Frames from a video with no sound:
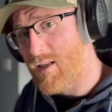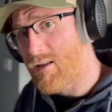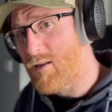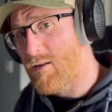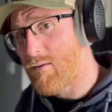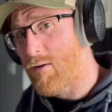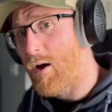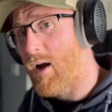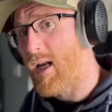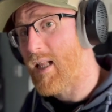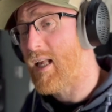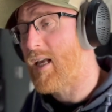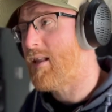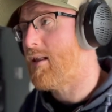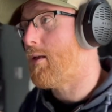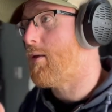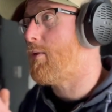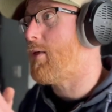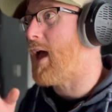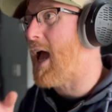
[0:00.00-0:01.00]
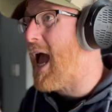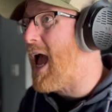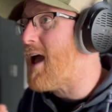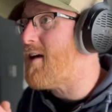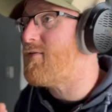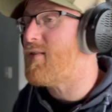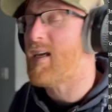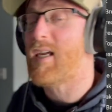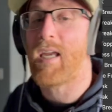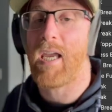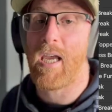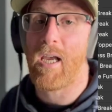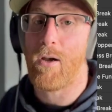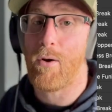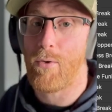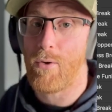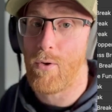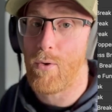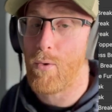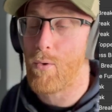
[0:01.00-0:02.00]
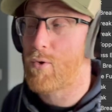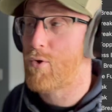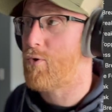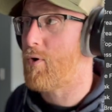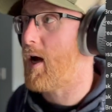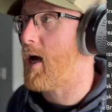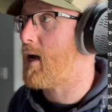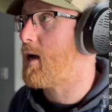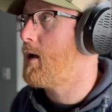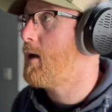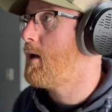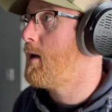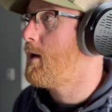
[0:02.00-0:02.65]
to dial in the heavy kick on your track,